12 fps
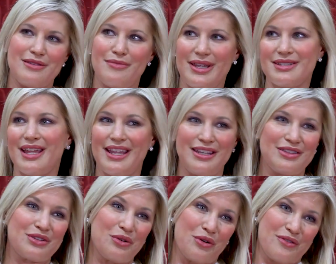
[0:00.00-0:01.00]
in maintaining
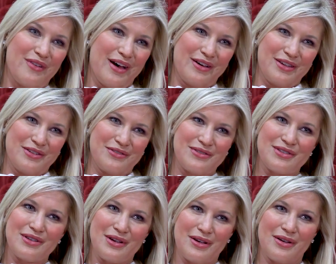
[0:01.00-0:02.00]
the core values
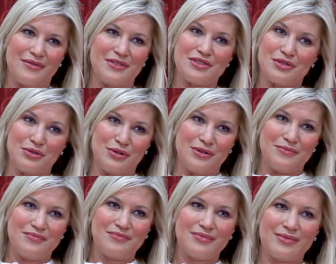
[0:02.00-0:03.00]
of the school.
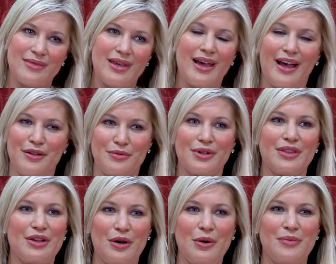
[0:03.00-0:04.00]
I
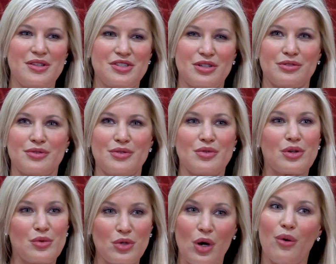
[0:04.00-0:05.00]
really hope that children
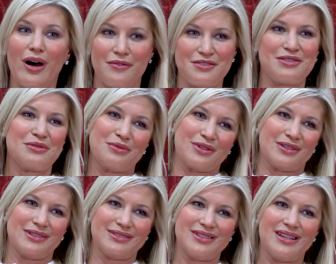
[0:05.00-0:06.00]
go off into the
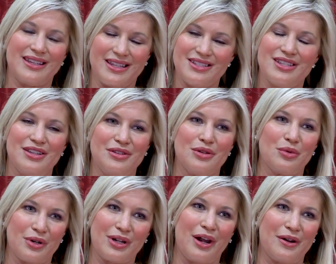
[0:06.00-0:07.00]
world and continue to
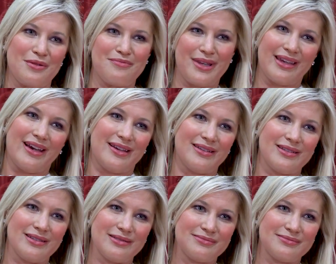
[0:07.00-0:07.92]
work hard and be kind.